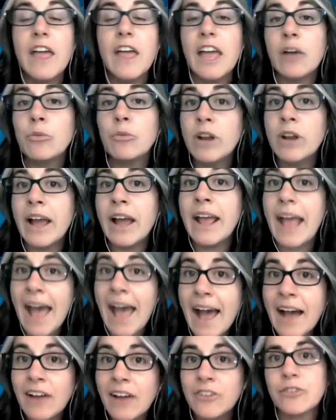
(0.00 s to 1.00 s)
And when I
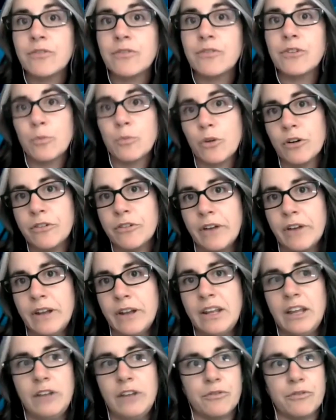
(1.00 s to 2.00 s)
ask for more funding